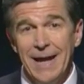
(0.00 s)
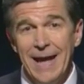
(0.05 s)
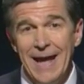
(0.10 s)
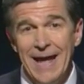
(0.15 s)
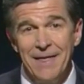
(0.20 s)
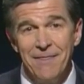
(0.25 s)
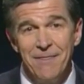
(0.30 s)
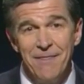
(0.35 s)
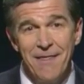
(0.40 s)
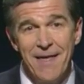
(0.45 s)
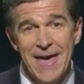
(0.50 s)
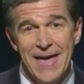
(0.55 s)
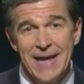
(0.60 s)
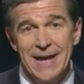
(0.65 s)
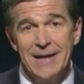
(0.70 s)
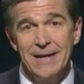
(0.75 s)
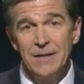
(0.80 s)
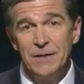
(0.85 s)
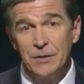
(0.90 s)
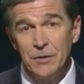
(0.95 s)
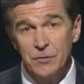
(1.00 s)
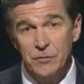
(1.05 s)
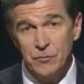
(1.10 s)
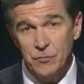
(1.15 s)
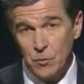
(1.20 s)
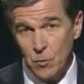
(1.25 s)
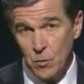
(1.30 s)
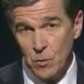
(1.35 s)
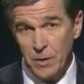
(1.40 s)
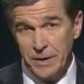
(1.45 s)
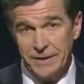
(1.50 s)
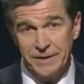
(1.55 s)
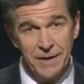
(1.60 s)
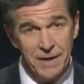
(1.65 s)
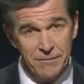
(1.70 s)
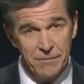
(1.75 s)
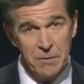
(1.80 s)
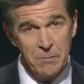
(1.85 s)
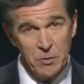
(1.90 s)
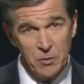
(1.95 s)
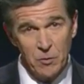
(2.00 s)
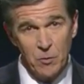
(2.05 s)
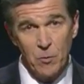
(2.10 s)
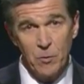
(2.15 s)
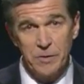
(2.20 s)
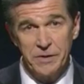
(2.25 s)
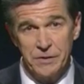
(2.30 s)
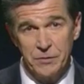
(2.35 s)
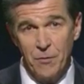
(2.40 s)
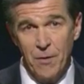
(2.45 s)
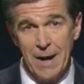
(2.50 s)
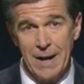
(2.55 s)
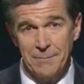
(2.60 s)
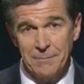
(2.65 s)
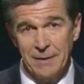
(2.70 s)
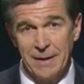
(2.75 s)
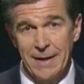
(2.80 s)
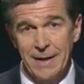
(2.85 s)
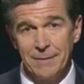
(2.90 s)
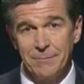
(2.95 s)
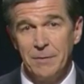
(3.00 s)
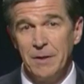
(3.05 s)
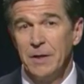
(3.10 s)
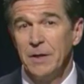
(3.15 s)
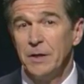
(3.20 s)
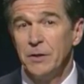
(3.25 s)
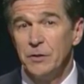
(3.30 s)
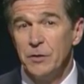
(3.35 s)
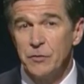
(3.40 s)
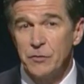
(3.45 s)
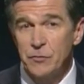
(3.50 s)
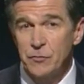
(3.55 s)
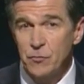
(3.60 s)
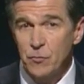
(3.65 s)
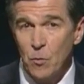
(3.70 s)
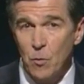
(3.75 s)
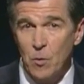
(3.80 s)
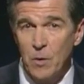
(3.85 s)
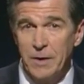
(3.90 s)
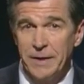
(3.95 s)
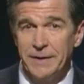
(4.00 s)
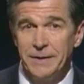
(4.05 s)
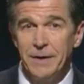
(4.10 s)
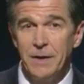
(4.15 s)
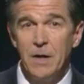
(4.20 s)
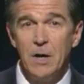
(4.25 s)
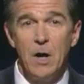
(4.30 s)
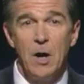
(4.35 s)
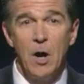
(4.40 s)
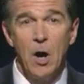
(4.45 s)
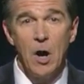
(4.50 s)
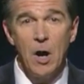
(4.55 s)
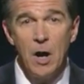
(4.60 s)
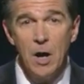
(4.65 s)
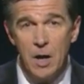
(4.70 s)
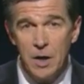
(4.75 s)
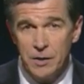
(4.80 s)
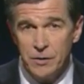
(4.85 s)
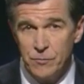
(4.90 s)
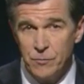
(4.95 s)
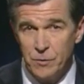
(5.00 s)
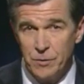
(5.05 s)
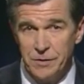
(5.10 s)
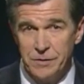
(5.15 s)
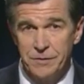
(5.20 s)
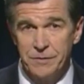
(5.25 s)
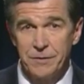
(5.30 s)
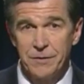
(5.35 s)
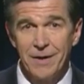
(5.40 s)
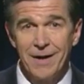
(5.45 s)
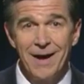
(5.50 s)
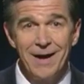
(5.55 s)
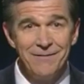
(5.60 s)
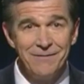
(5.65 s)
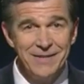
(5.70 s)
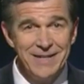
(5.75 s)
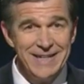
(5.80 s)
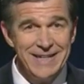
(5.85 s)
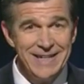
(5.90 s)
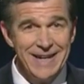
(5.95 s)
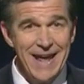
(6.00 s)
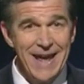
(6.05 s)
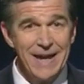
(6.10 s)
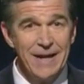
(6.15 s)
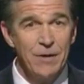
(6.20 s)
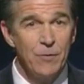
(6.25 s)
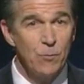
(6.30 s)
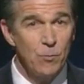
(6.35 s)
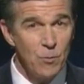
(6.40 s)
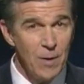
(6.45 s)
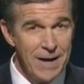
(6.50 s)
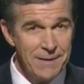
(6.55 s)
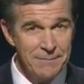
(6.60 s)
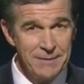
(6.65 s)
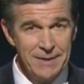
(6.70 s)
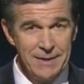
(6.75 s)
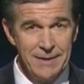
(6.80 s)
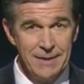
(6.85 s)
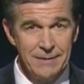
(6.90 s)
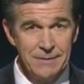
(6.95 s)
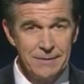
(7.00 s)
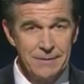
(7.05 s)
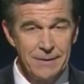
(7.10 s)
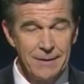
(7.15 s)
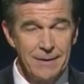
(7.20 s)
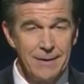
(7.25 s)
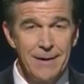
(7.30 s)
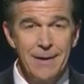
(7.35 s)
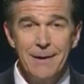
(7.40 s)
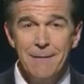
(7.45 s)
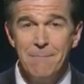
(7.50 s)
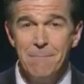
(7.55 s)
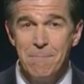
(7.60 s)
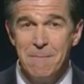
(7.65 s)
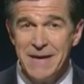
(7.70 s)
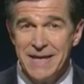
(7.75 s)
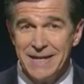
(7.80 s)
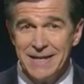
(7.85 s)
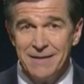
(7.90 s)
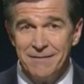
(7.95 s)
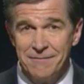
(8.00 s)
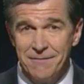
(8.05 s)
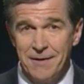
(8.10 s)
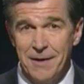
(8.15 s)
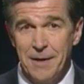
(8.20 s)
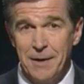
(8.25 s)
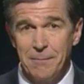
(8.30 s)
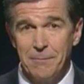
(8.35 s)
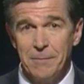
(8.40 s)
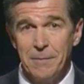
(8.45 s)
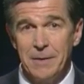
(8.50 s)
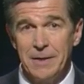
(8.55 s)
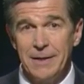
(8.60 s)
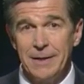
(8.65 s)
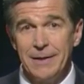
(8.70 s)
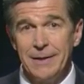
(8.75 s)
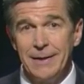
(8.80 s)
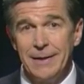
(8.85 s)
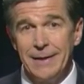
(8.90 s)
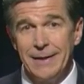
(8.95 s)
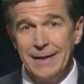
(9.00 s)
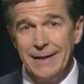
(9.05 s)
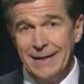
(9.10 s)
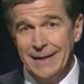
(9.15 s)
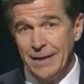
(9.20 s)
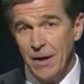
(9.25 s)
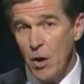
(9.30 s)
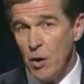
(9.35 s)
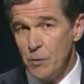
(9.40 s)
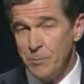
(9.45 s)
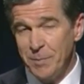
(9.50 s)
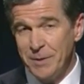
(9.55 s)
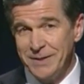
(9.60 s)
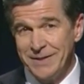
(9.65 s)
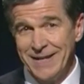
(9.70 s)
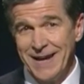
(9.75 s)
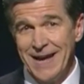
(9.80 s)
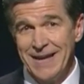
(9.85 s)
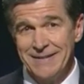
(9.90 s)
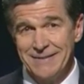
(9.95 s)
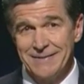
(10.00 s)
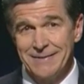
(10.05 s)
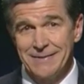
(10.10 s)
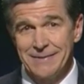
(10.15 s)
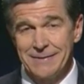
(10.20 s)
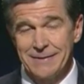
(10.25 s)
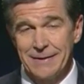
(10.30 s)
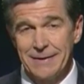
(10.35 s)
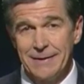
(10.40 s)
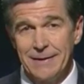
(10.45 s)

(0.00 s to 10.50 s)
And they destroyed, Governor McCrory's crime lab destroyed hundreds of DNA rape kits, many of them in open cases.